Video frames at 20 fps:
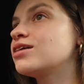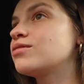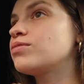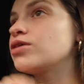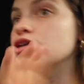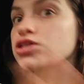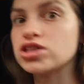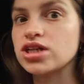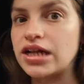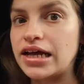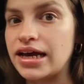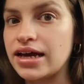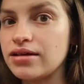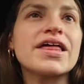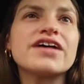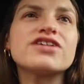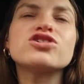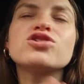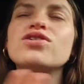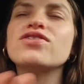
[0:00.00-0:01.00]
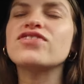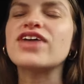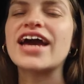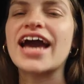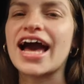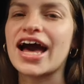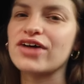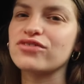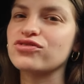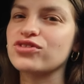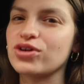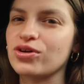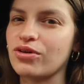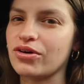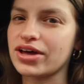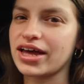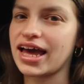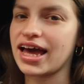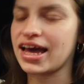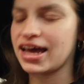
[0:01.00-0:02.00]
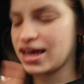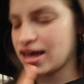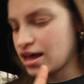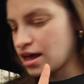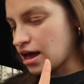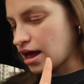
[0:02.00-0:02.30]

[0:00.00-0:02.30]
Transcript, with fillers: Personally, I'll do it if I have to, okay?